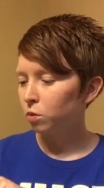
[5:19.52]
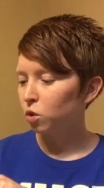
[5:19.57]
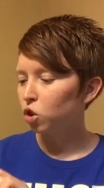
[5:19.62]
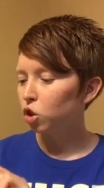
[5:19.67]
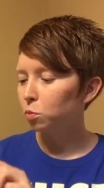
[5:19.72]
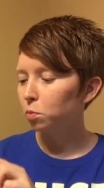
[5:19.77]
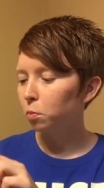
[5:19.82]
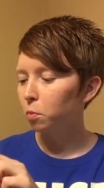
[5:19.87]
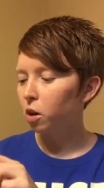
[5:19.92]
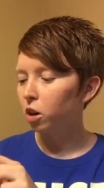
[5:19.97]

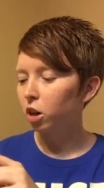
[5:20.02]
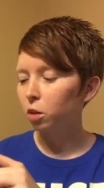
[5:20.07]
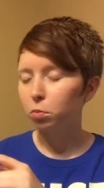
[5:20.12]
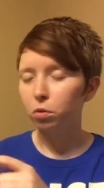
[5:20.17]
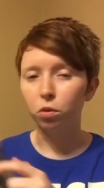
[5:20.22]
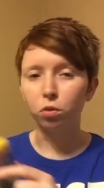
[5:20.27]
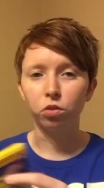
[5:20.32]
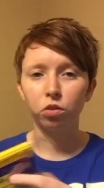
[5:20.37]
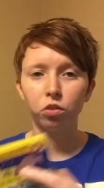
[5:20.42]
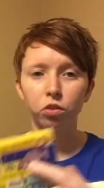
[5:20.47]
Super Mario
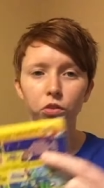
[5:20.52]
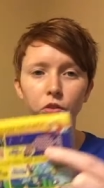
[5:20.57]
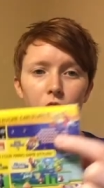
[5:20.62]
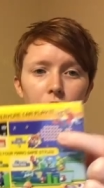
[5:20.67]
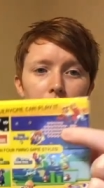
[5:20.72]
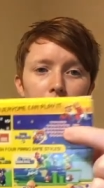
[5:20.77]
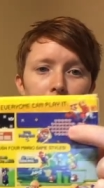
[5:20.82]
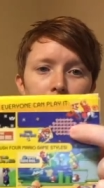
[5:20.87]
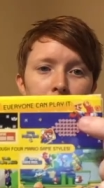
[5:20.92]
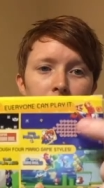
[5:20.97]
Bros.
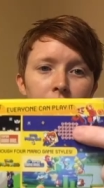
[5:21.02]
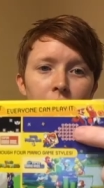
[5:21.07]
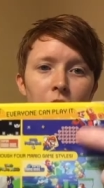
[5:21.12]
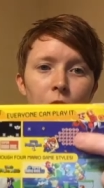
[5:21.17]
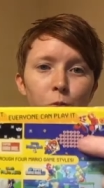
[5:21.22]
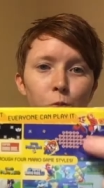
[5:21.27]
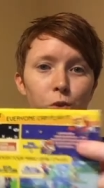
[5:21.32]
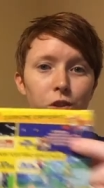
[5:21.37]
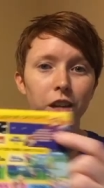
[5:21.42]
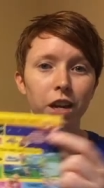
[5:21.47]
3
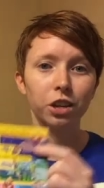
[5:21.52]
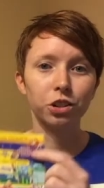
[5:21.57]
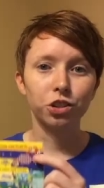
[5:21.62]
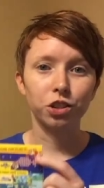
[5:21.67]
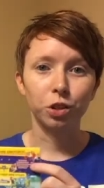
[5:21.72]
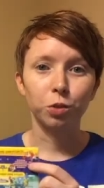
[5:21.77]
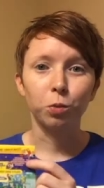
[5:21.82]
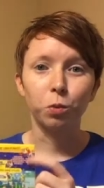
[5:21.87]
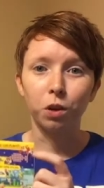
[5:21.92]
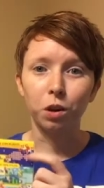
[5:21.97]
was
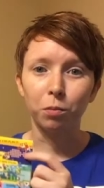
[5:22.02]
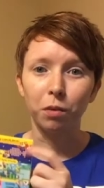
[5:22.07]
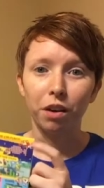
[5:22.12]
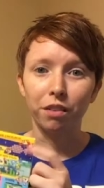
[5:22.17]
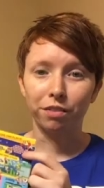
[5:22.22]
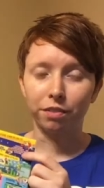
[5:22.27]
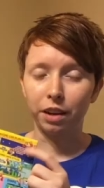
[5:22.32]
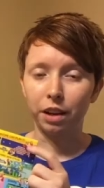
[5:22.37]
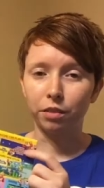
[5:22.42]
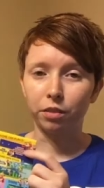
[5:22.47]
actually one of my
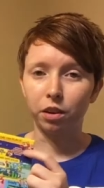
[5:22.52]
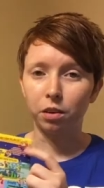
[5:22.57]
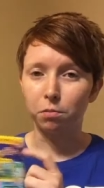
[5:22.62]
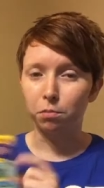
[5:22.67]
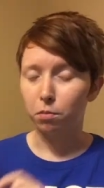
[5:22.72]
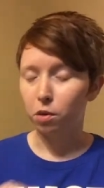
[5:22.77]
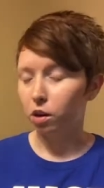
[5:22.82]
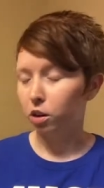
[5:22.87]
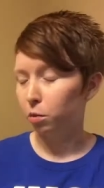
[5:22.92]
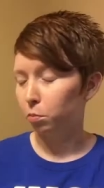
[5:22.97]
favorite
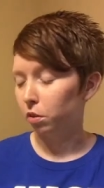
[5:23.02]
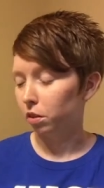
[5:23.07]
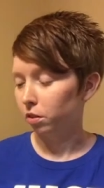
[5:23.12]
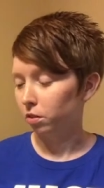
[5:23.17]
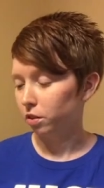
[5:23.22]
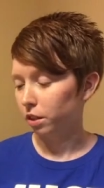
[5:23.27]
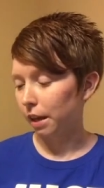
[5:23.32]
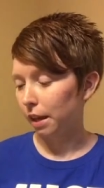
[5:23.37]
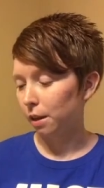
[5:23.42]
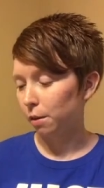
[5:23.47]
Mario
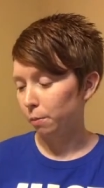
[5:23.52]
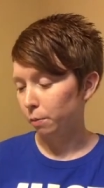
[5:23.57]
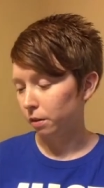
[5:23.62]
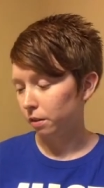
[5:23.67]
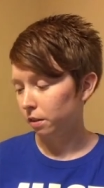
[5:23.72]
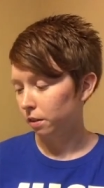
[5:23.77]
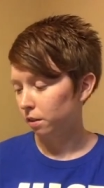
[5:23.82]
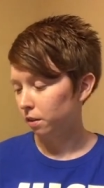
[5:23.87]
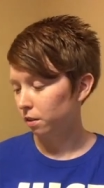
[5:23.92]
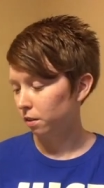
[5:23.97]
Brothers
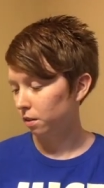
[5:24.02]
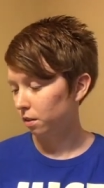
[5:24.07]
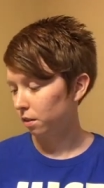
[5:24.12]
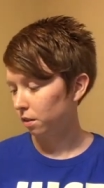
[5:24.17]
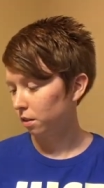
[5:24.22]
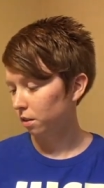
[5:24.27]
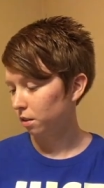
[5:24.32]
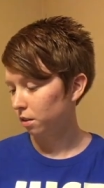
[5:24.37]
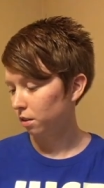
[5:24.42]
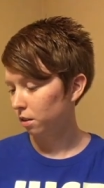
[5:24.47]
games.
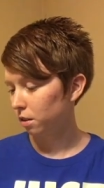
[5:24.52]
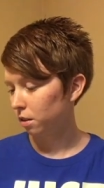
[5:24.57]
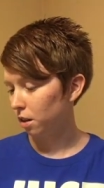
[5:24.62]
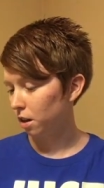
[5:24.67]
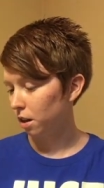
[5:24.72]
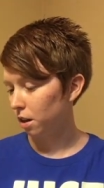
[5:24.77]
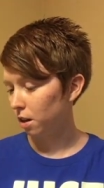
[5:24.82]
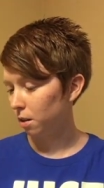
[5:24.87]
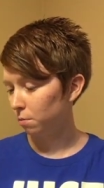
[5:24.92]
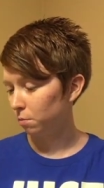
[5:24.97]

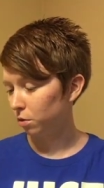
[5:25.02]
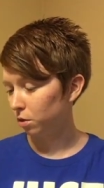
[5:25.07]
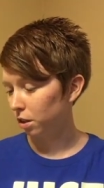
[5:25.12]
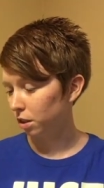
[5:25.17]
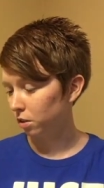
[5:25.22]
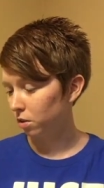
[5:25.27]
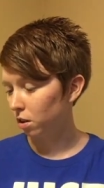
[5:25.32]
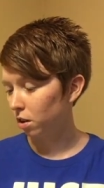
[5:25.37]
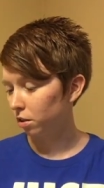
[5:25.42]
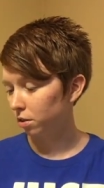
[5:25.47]
Um, so
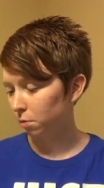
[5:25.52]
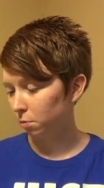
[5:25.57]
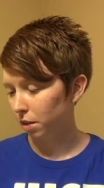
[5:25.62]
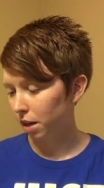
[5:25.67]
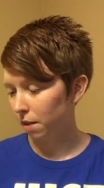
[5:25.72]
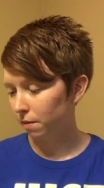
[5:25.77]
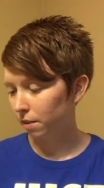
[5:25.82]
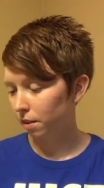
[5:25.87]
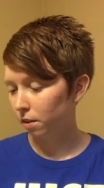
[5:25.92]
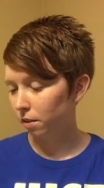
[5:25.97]
that's awesome to
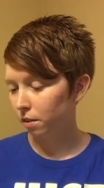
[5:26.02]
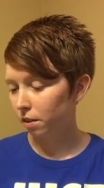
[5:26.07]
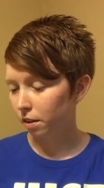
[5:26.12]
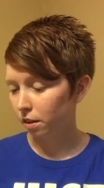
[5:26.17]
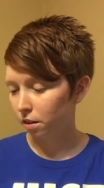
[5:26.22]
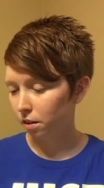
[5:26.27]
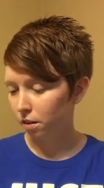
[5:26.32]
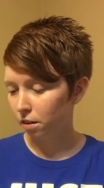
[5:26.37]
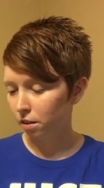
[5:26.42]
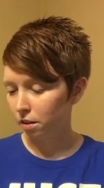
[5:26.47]
have that on
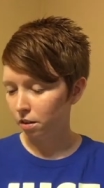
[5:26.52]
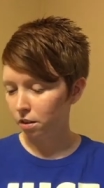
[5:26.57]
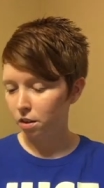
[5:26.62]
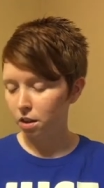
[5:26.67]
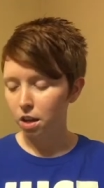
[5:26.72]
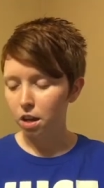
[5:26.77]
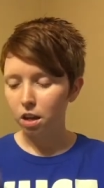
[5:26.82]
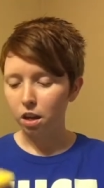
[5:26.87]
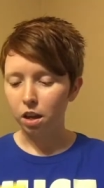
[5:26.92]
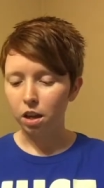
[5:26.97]
there.
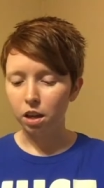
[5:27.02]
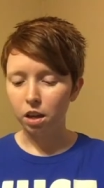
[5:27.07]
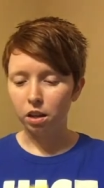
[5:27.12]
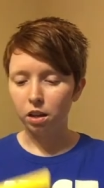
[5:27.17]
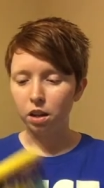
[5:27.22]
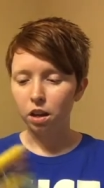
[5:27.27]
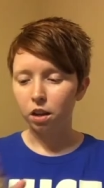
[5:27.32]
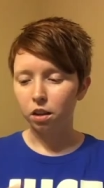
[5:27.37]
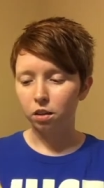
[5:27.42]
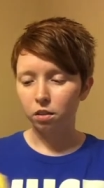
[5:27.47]
And
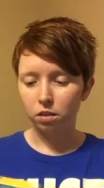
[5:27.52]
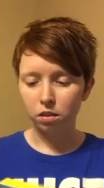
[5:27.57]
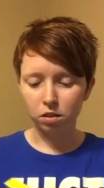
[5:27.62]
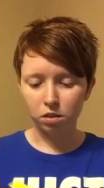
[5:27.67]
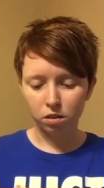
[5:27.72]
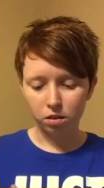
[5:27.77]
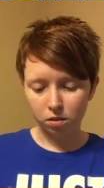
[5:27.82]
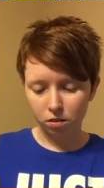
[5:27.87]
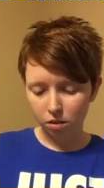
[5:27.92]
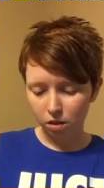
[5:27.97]
yeah,
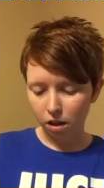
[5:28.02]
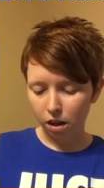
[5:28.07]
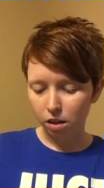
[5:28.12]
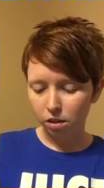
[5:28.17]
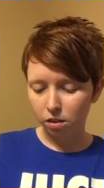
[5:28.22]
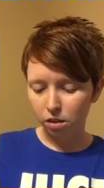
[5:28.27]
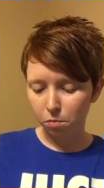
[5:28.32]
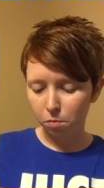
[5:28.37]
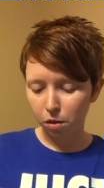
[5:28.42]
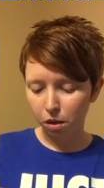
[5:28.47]
this
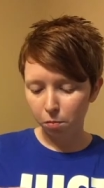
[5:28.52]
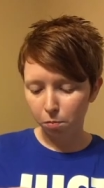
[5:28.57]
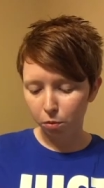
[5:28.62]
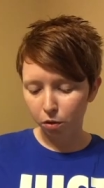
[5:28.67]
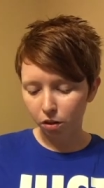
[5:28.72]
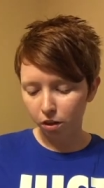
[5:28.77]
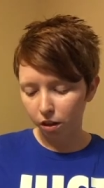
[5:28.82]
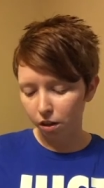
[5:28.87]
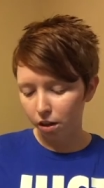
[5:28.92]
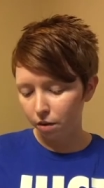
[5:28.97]
has the big
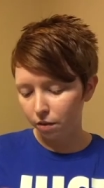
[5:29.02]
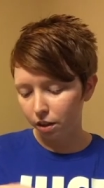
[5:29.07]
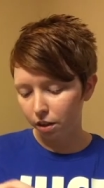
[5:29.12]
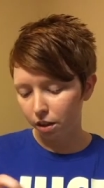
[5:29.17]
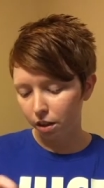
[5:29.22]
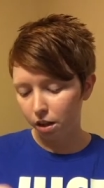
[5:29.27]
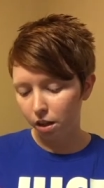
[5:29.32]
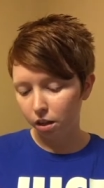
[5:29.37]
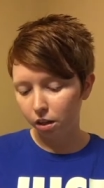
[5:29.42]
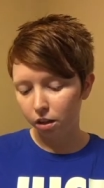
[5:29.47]
booklet and
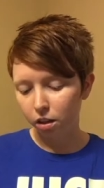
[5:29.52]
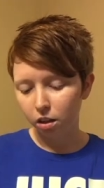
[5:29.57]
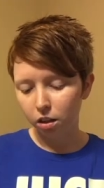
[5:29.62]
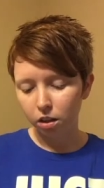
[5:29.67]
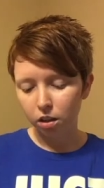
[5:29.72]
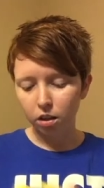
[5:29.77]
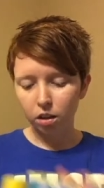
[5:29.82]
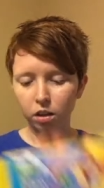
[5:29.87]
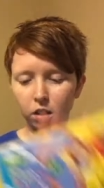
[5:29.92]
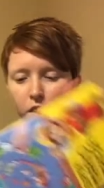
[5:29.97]
everything.
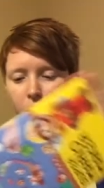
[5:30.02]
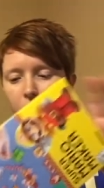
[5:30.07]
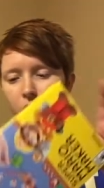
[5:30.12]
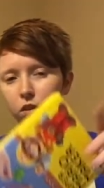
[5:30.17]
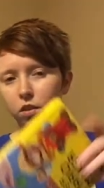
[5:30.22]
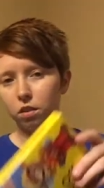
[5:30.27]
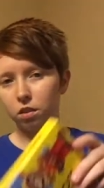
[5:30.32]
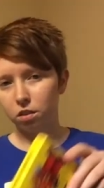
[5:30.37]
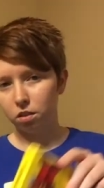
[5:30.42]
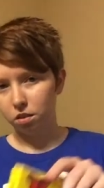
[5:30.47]

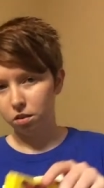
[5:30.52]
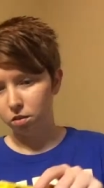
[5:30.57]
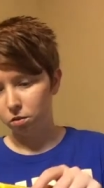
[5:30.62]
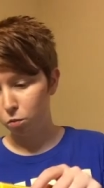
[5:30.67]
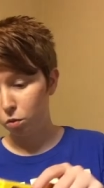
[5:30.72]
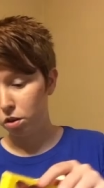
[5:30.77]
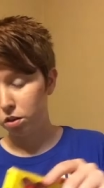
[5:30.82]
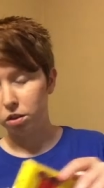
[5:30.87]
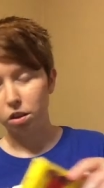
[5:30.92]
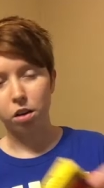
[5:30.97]

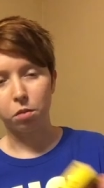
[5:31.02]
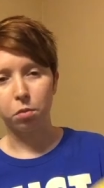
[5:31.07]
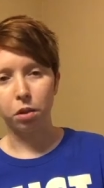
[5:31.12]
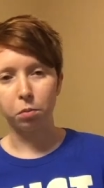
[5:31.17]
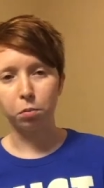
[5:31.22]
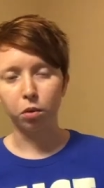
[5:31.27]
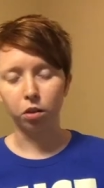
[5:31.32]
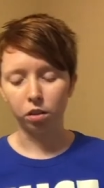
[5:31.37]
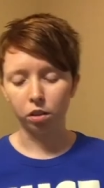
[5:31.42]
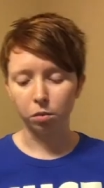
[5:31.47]
Well, it's not a
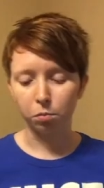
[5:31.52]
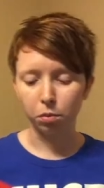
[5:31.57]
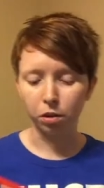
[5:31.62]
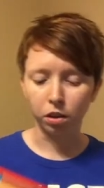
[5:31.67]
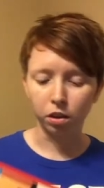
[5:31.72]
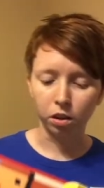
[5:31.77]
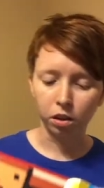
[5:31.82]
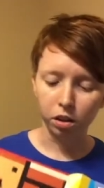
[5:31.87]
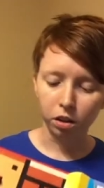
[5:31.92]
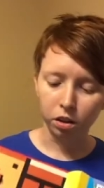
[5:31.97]
big booklet, but